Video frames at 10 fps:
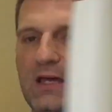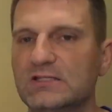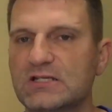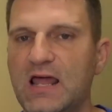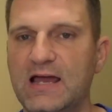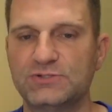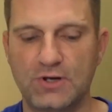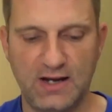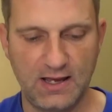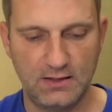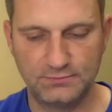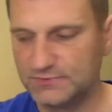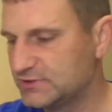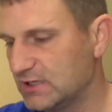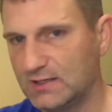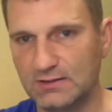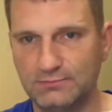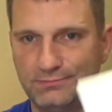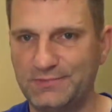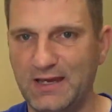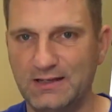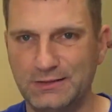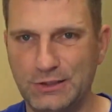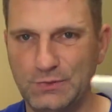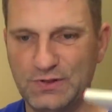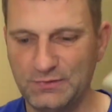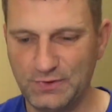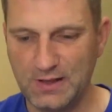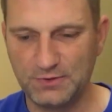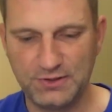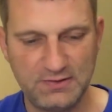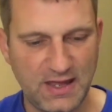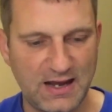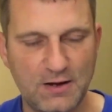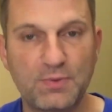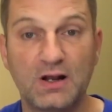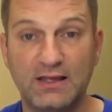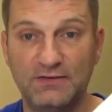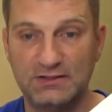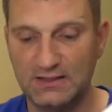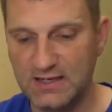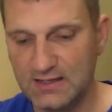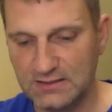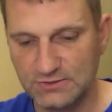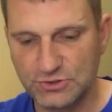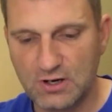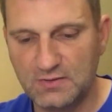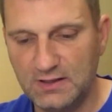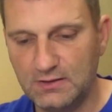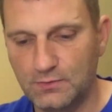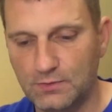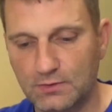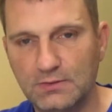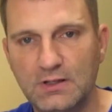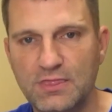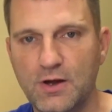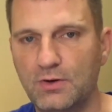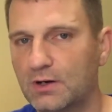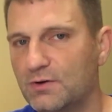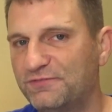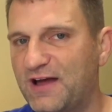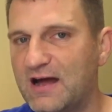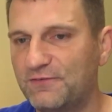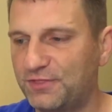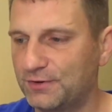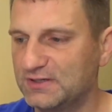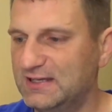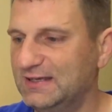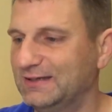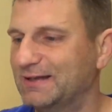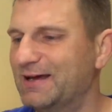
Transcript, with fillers: it slides right out. So you can take and do with it what I'm going to do that. I'll probably give it to a kid to draw in or throw it in 0513.